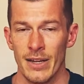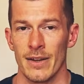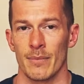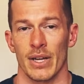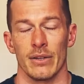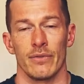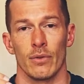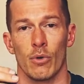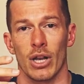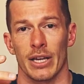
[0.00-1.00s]
But if you're
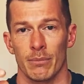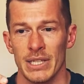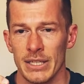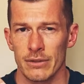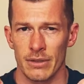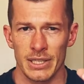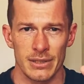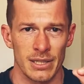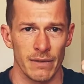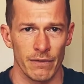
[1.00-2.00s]
more like me and you need
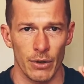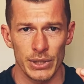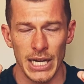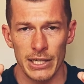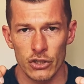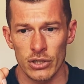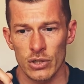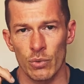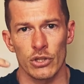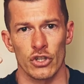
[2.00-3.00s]
variation,
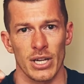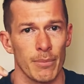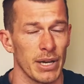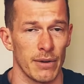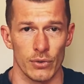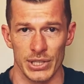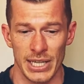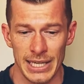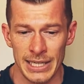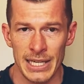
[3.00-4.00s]
switch it up every
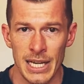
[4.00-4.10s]
day,